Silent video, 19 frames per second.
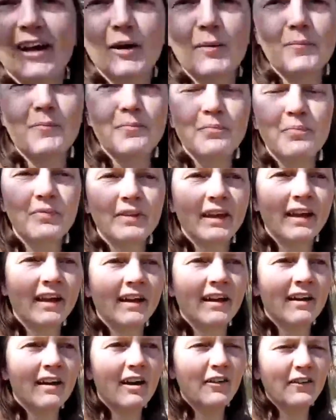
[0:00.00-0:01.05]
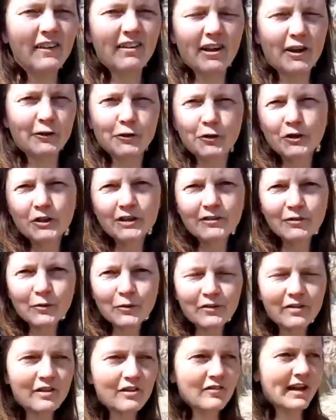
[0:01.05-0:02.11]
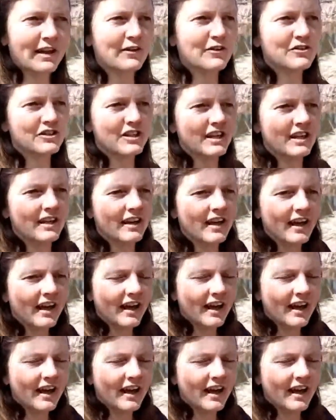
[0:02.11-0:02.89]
um, all these alternative sources of energy,